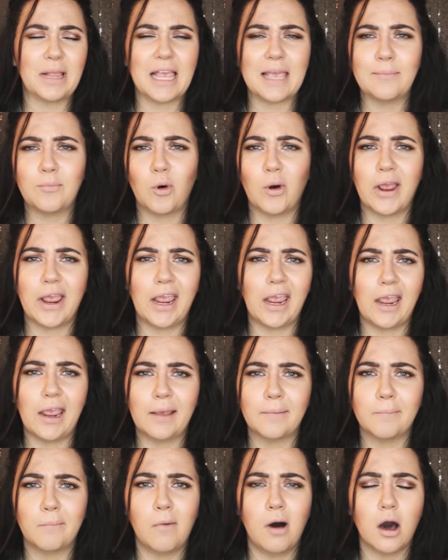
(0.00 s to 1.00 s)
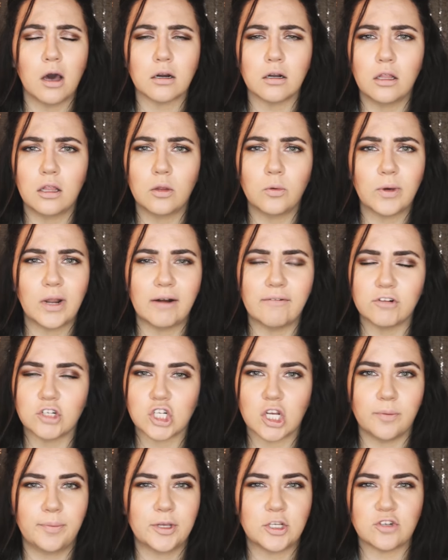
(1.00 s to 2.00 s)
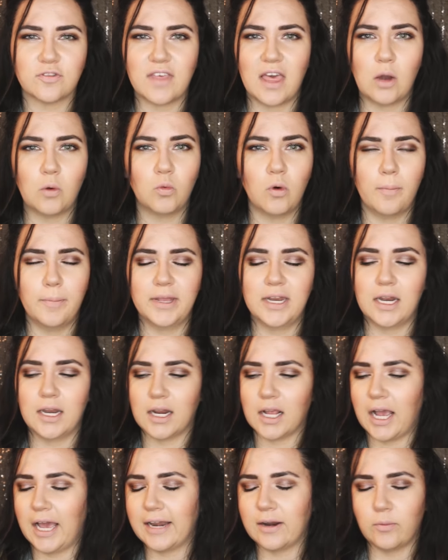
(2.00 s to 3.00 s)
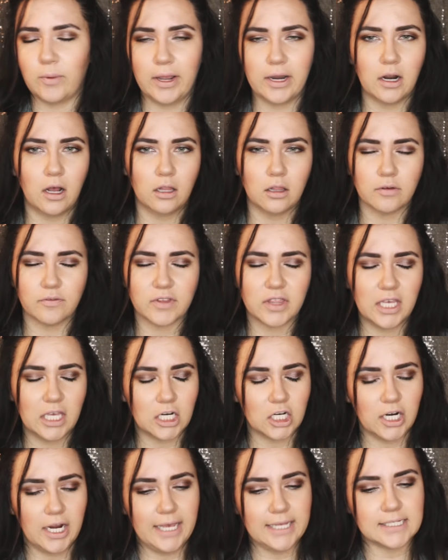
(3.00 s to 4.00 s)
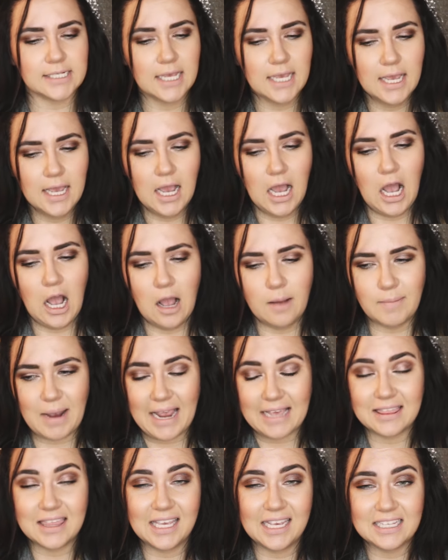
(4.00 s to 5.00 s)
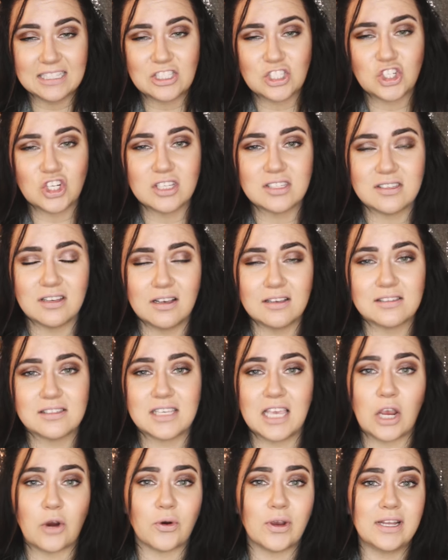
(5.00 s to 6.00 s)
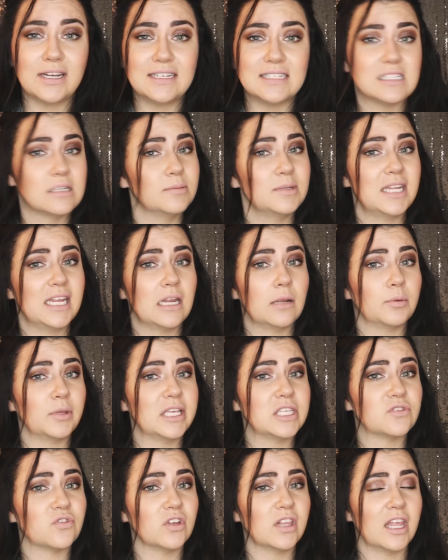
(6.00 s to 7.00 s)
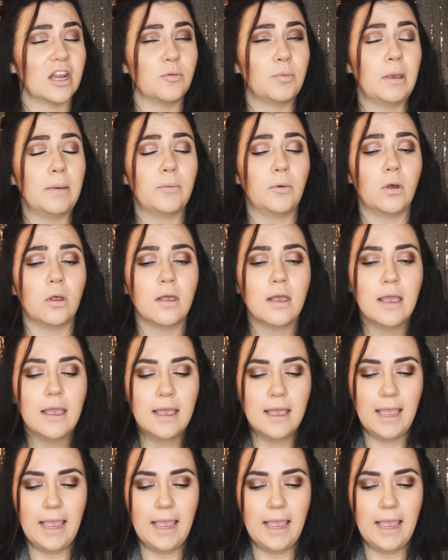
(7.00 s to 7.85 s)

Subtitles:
Playboy model, whatever, took a picture of that woman and it kind of went all over the internet. I think it's just a scary and intimidating place for a lot of people.